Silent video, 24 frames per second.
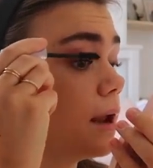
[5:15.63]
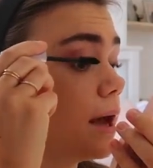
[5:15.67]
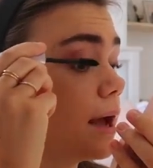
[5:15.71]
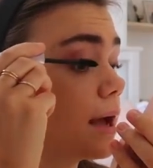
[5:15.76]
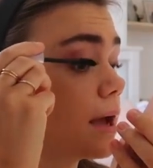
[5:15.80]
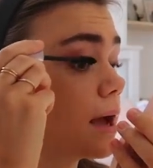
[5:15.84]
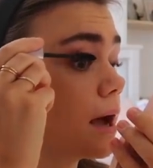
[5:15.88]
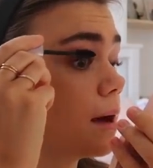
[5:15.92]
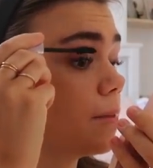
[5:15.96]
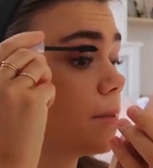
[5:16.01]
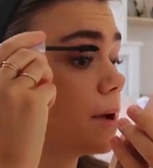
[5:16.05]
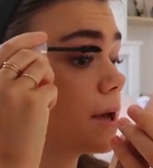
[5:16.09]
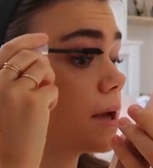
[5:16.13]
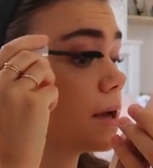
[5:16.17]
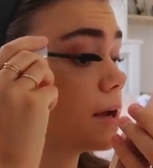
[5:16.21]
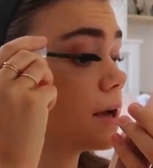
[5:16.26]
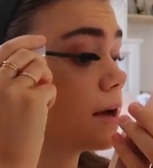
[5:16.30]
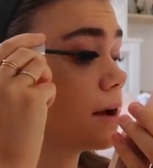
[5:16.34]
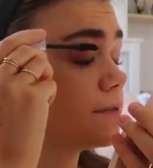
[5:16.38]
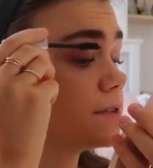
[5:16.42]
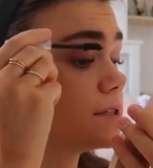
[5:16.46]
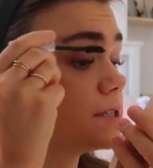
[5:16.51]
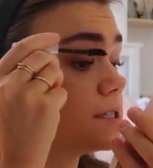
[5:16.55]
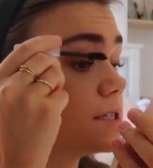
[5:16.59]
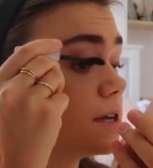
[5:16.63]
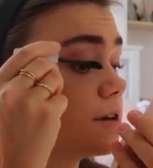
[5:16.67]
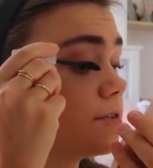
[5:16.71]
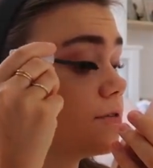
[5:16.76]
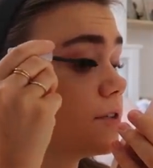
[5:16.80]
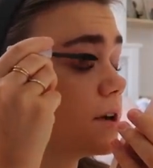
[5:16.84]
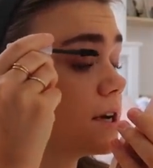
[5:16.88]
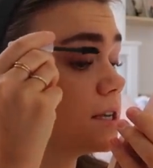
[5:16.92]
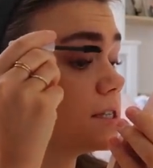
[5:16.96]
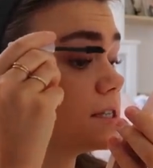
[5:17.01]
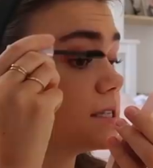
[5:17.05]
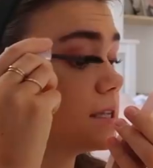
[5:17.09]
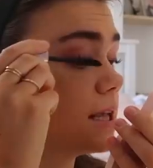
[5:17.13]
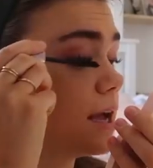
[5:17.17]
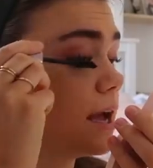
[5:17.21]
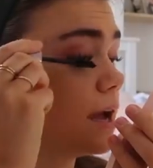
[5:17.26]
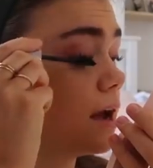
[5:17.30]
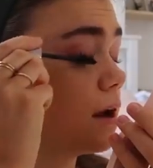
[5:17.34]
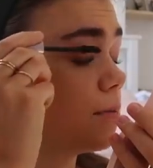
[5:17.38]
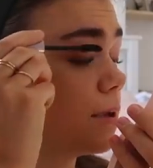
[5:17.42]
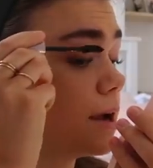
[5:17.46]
Like, am I gonna have to self-isolate?